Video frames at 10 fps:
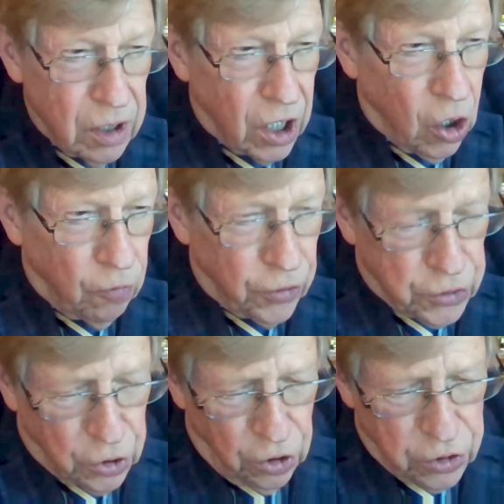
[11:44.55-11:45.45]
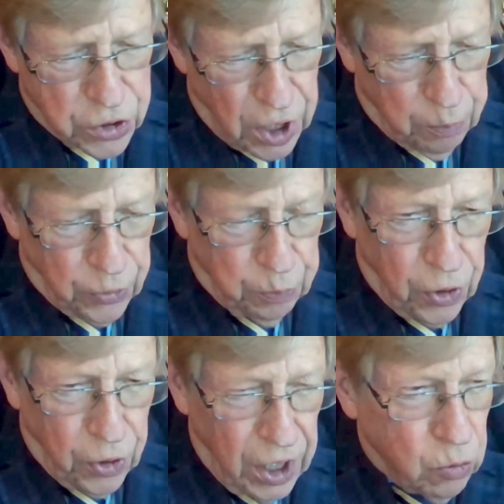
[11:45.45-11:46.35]
that overturned separate
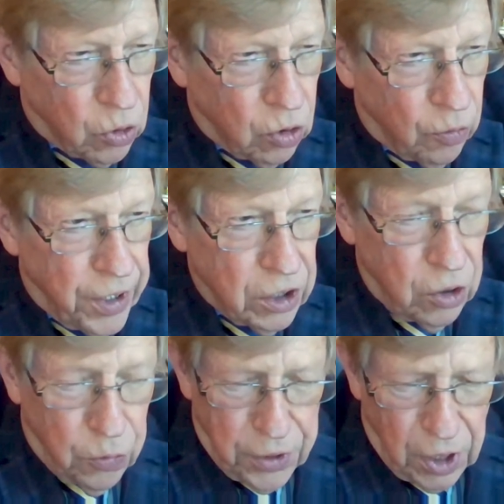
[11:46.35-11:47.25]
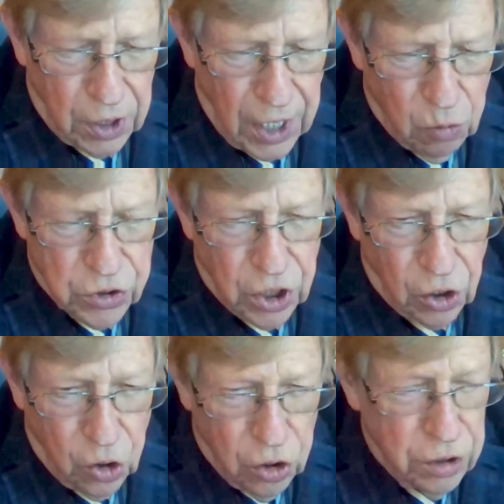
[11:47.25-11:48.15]
but equal, then you think that was a
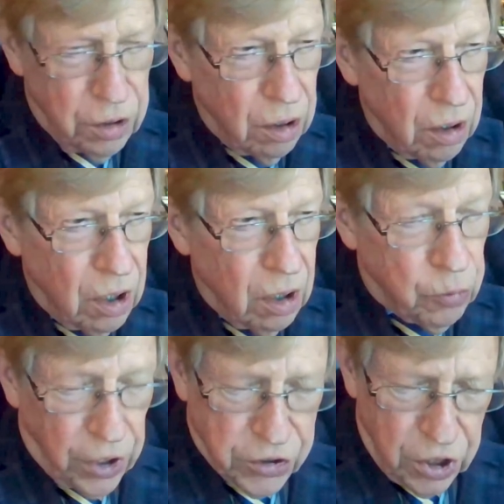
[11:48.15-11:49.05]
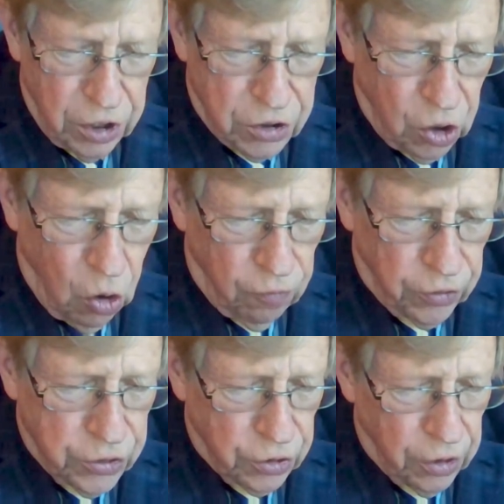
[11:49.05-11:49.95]
good precedent to
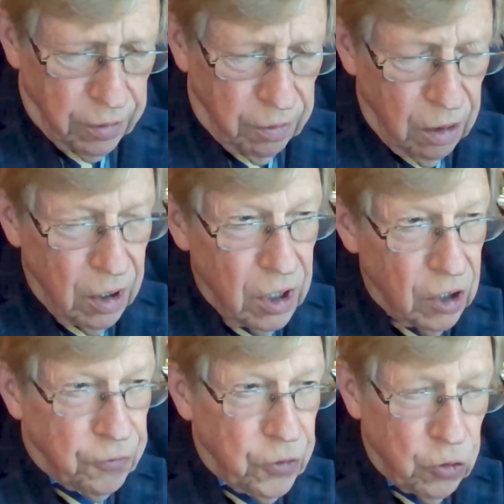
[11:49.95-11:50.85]
overturn. If